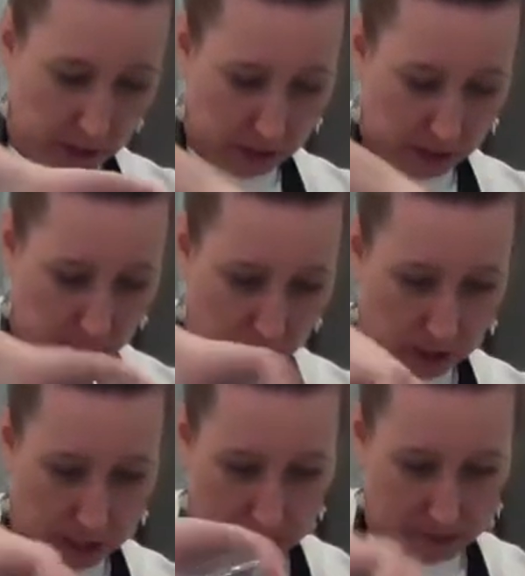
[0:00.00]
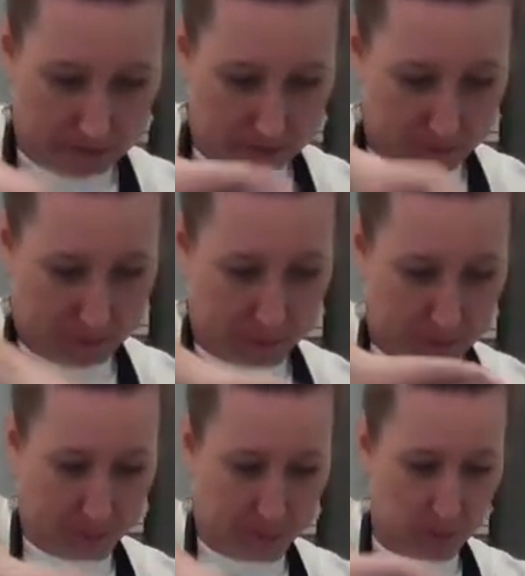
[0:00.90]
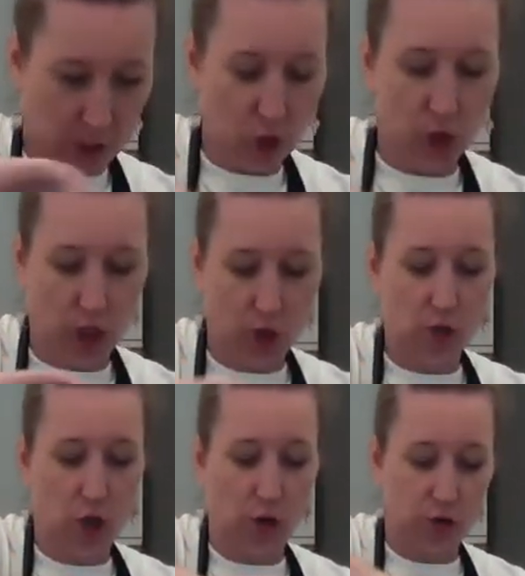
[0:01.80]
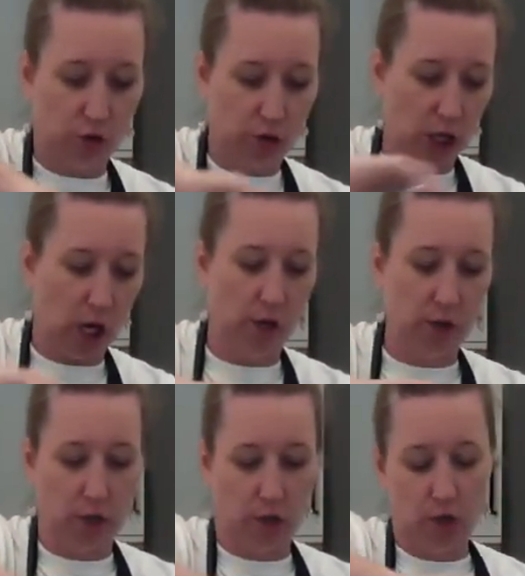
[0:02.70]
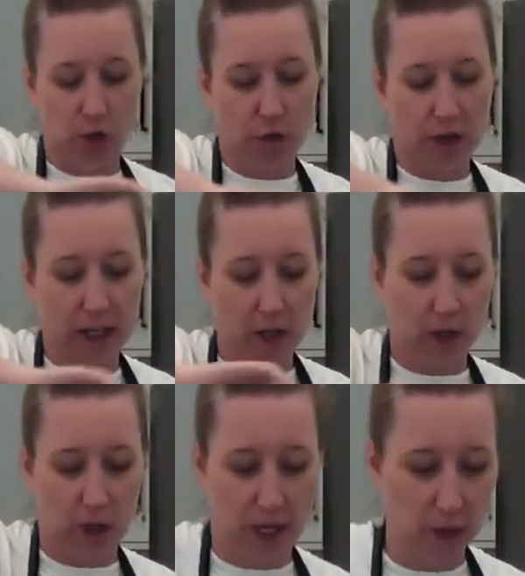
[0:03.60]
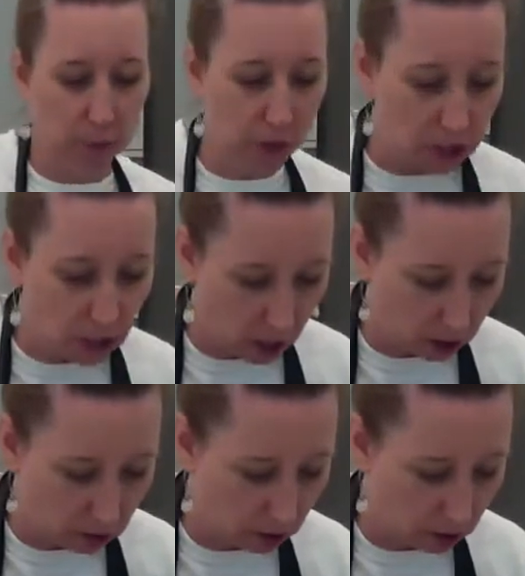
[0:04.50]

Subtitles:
All right. You can use kosher salt. You can use your regular table salt.